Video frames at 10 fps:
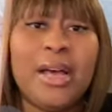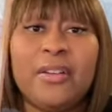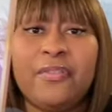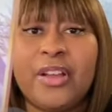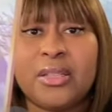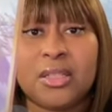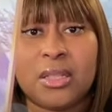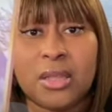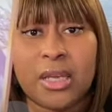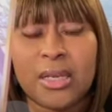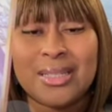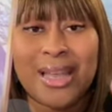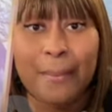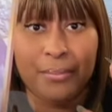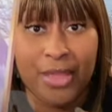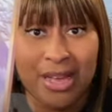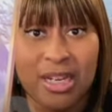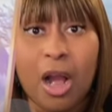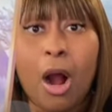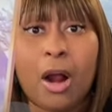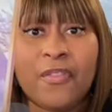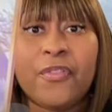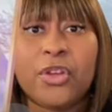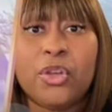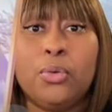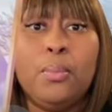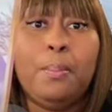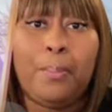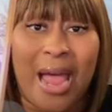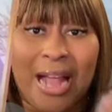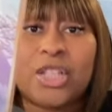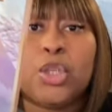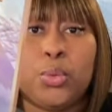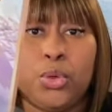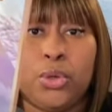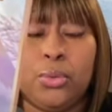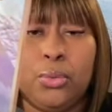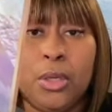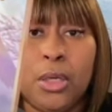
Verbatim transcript: manifest the things that are for you back to you.